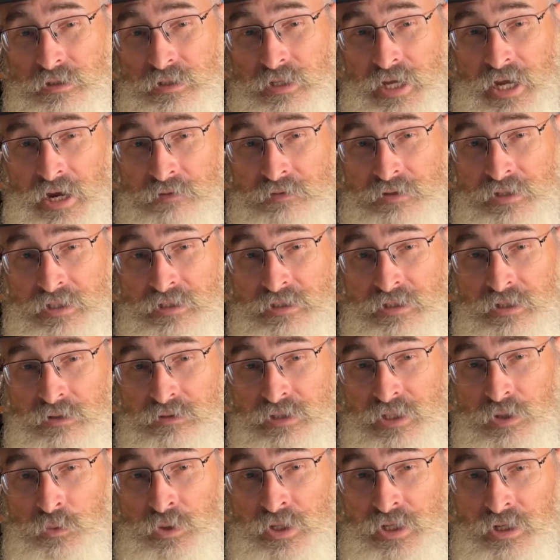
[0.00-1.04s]
carry this
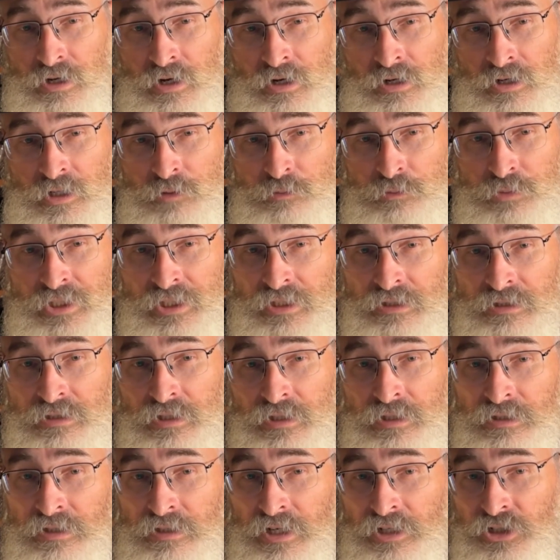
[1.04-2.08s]
out, that we are going to bring this
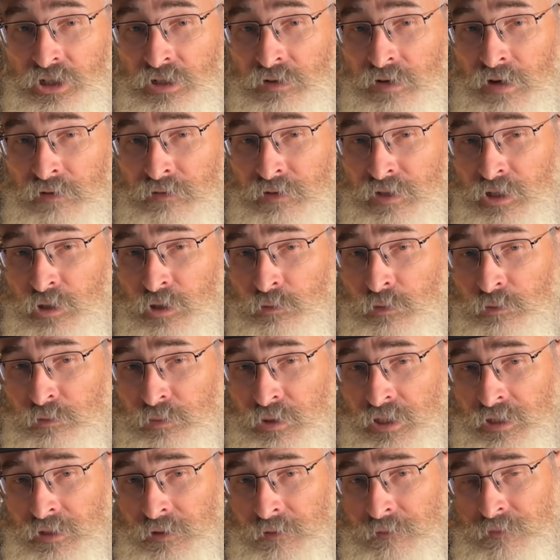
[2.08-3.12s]
to the attention of every human
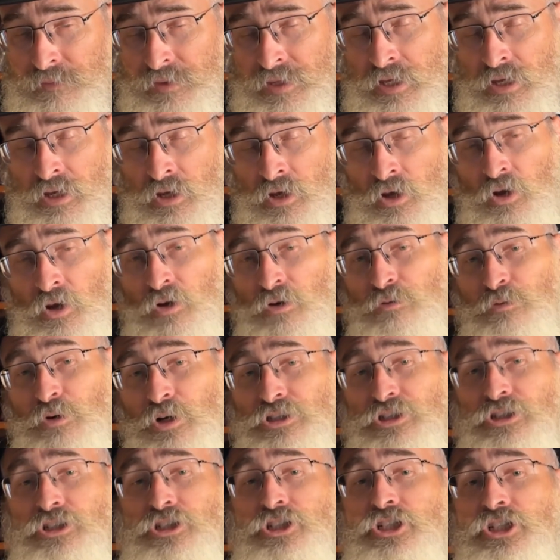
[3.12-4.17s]
being.
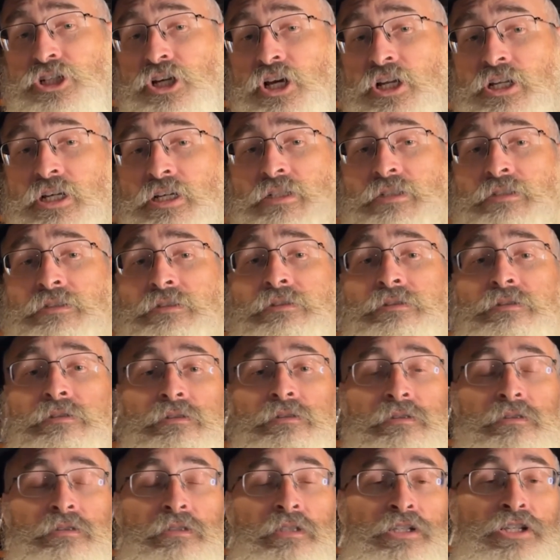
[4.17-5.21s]
Rosh Hashanah,
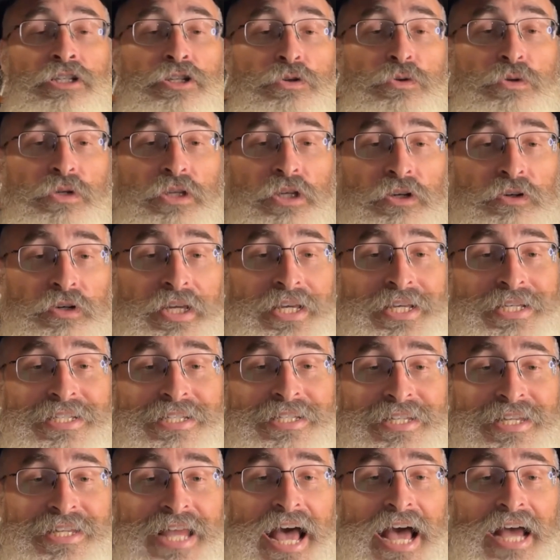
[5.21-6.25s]
the new year, is
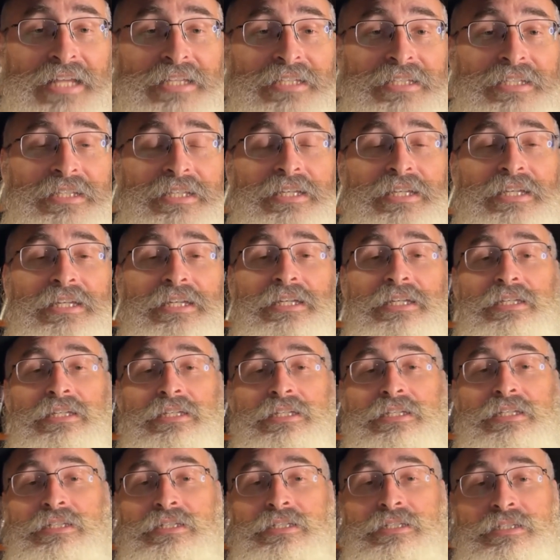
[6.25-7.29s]
not
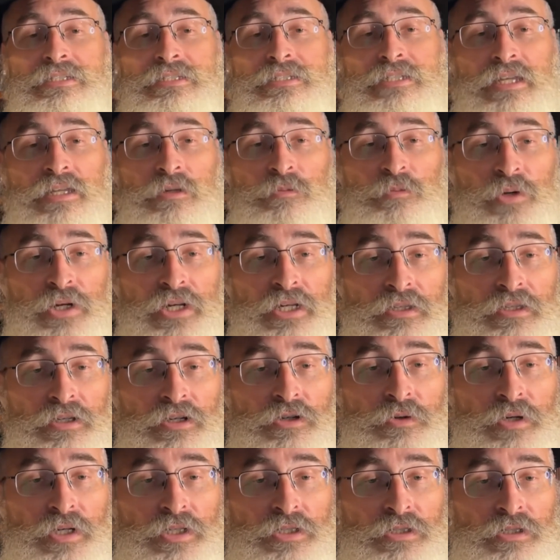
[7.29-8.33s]
celebrating the
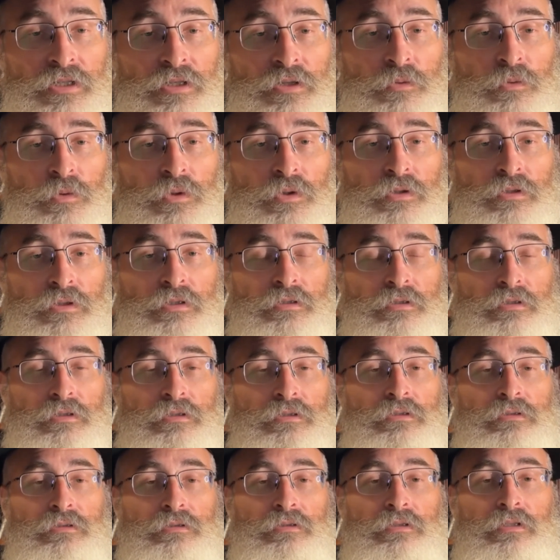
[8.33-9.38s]
creation of the world.
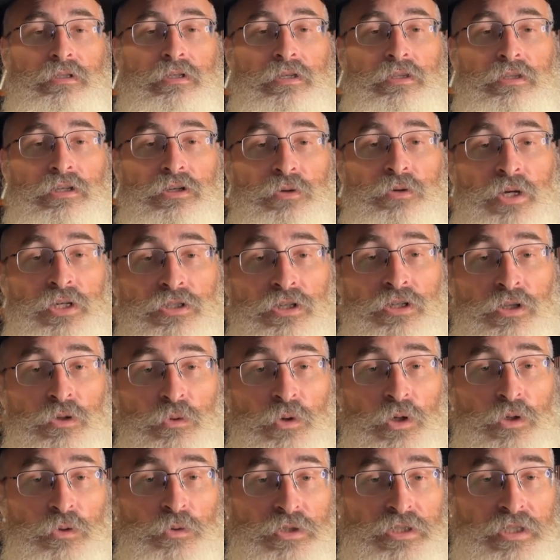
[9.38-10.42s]
Creation of the
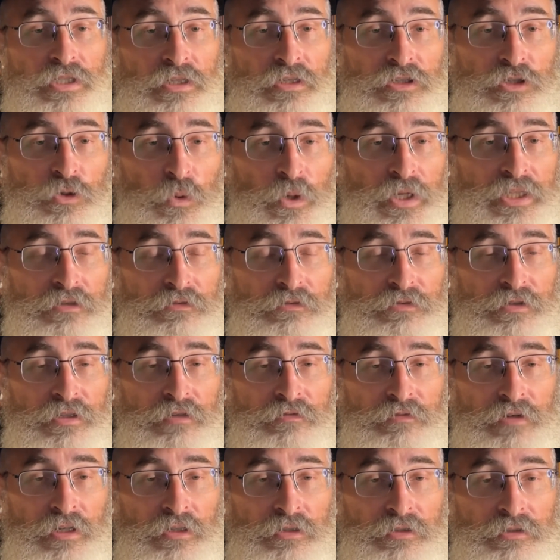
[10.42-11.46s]
world was on the 25th of
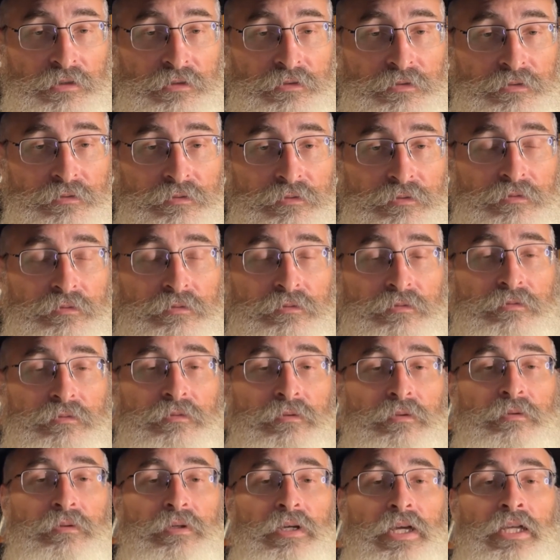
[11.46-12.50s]
Elul.
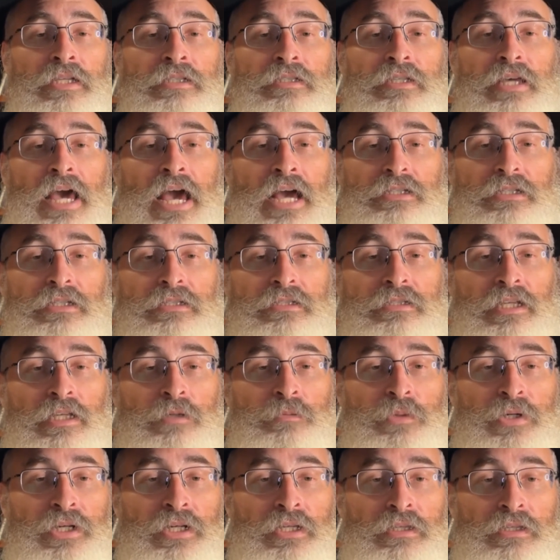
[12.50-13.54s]
It's actually
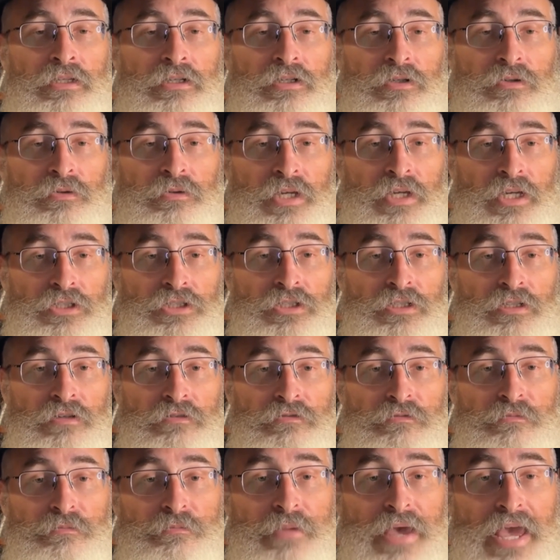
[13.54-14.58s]
celebrating the creation
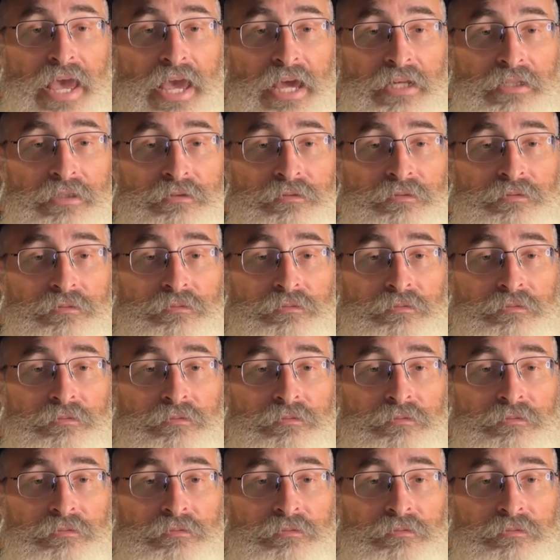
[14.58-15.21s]
of man.